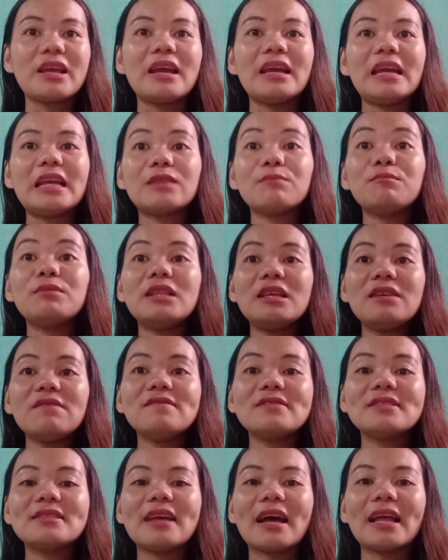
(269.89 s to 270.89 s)
It
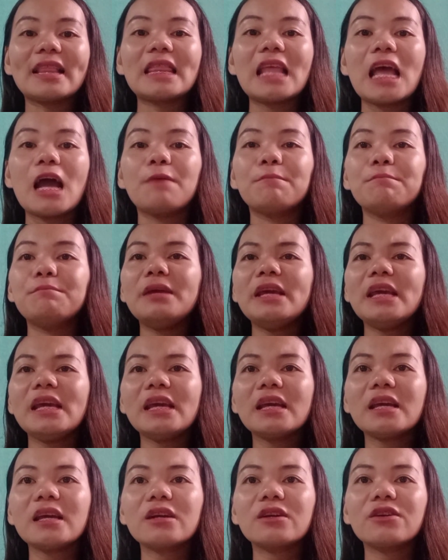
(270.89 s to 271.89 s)
believes that
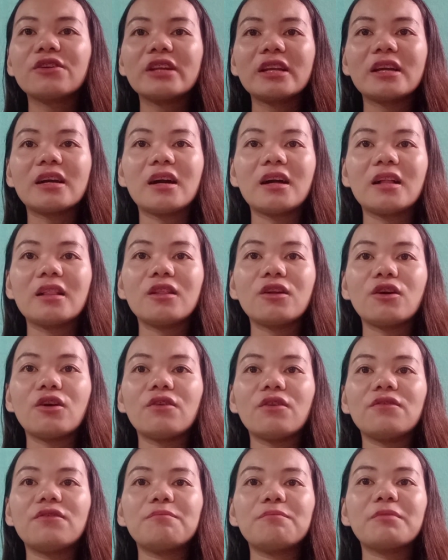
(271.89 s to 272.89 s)
being critical
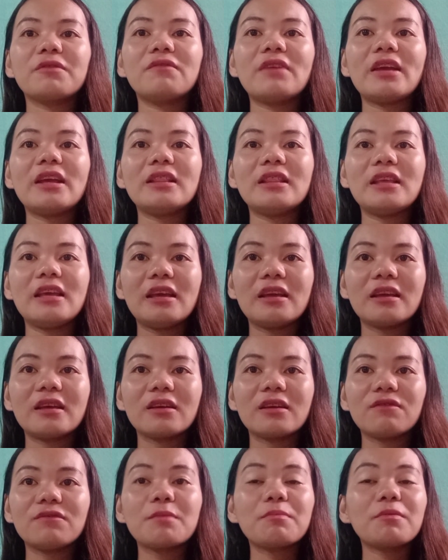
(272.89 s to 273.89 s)
of
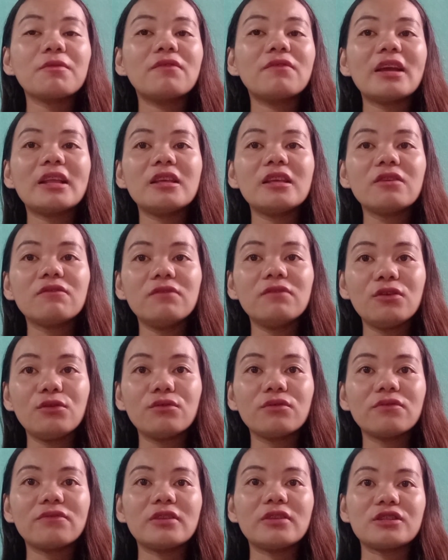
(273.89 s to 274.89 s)
the prevailing view
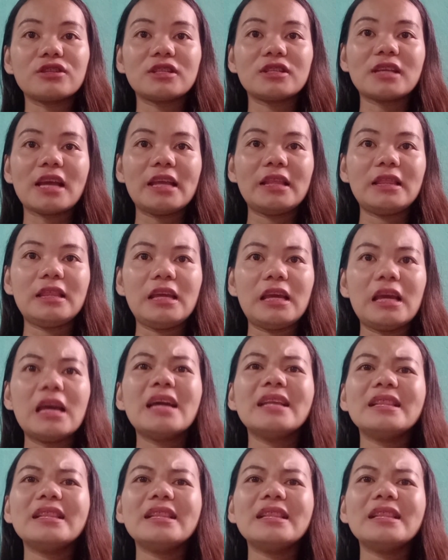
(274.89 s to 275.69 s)
of the society,